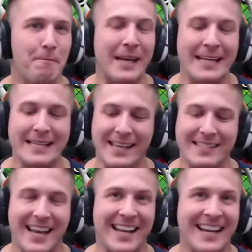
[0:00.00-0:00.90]
penises
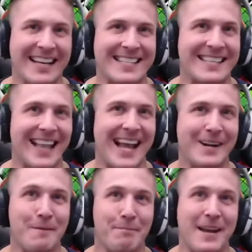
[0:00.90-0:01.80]
hitting dislike
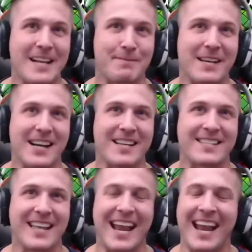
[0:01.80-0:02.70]
or piss because
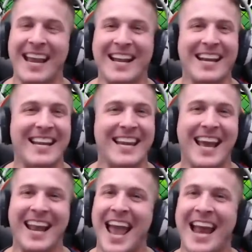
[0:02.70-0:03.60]
they ain't gonna get